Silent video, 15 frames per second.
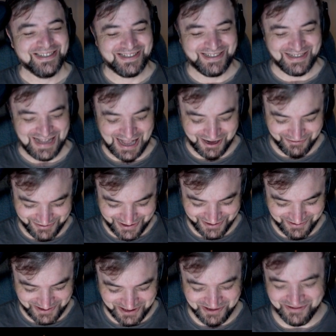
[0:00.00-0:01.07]
How do you
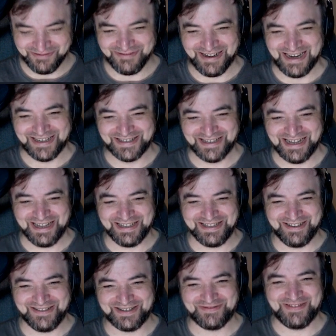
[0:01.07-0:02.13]
do French? That
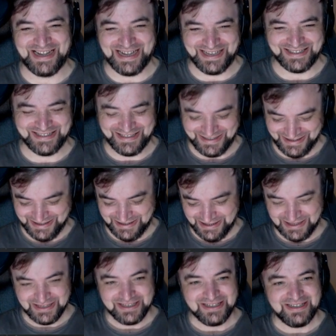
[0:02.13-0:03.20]
sounds mad.
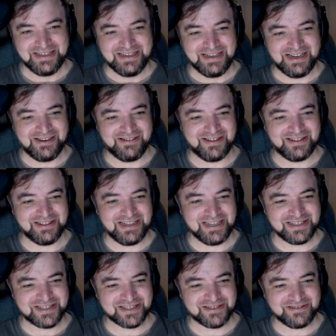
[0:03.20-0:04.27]

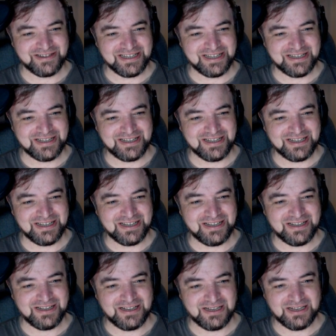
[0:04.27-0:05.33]
Let's create
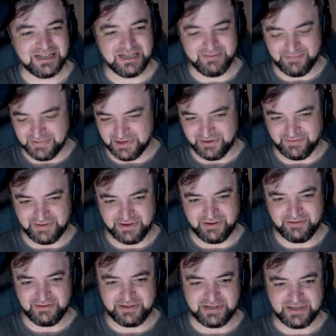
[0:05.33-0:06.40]
a maneuver
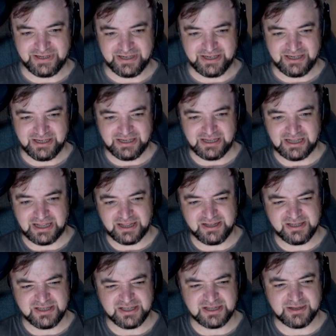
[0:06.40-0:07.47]
node. And
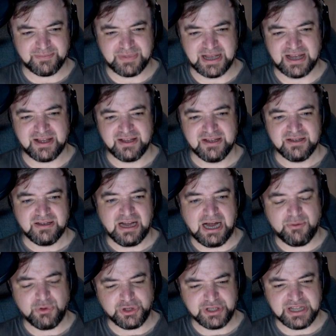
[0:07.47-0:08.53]
this is the bit. I
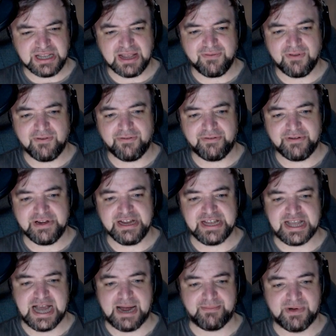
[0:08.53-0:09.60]
wish they give you free
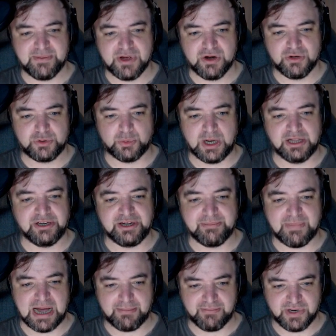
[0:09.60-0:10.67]
camera mode while you're in
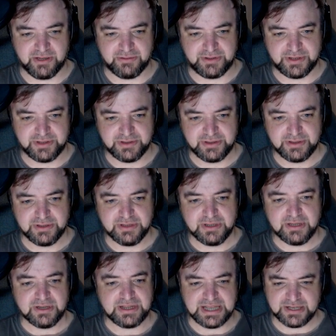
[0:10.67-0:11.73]
map mode.
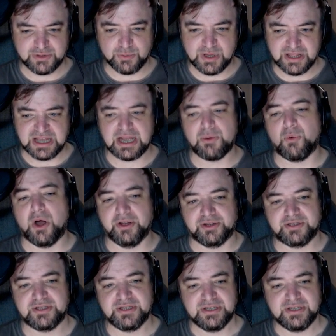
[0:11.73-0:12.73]
That's one thing I want.